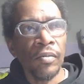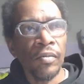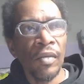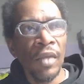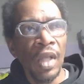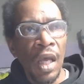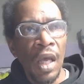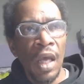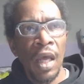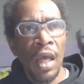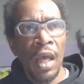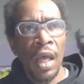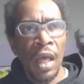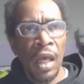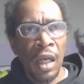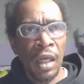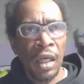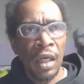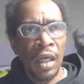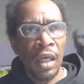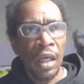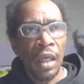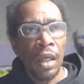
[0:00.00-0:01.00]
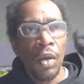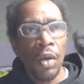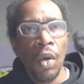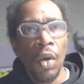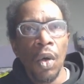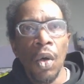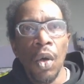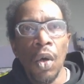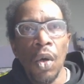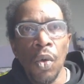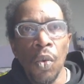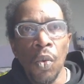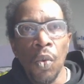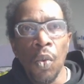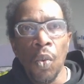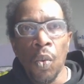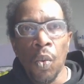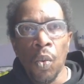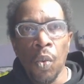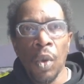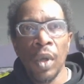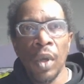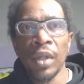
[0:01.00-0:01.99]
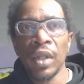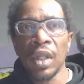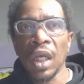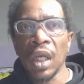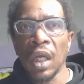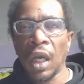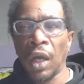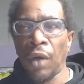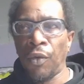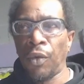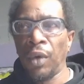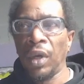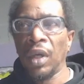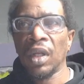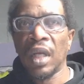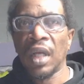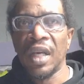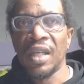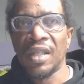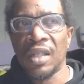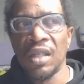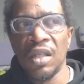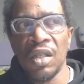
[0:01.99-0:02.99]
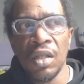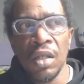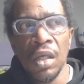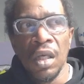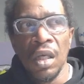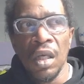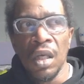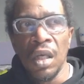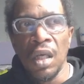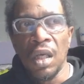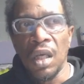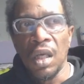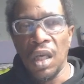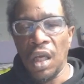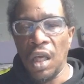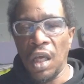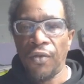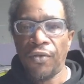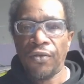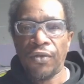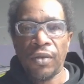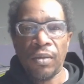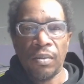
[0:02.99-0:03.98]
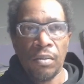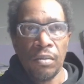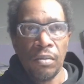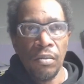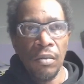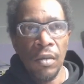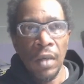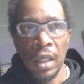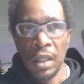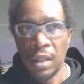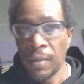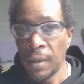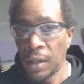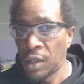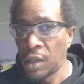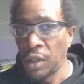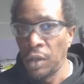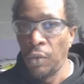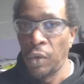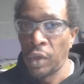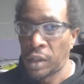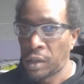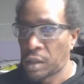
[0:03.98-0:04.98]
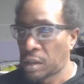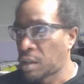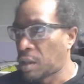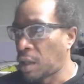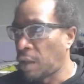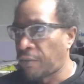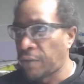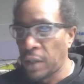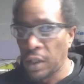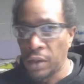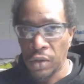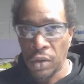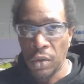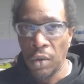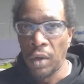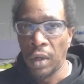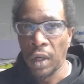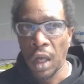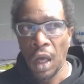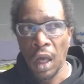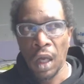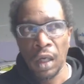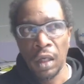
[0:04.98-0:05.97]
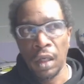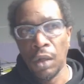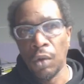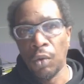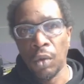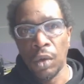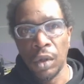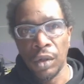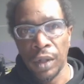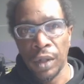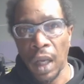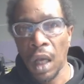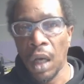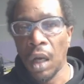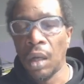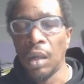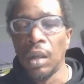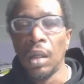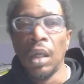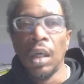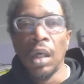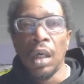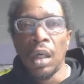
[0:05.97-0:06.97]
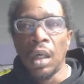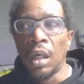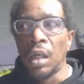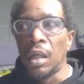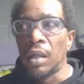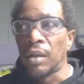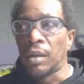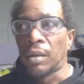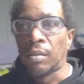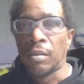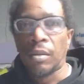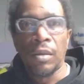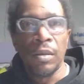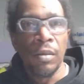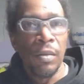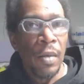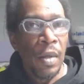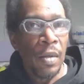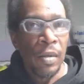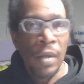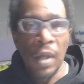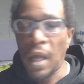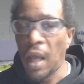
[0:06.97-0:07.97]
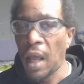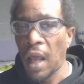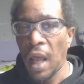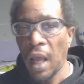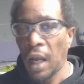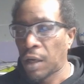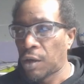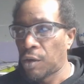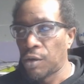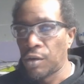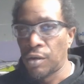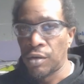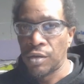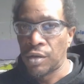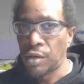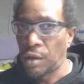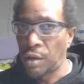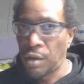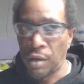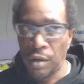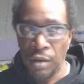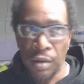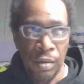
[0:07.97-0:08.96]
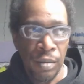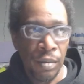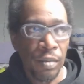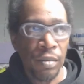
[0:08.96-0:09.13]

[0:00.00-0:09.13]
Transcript: And one thing I realize is, if, especially with stuff that's going on in the world now, the hackers are,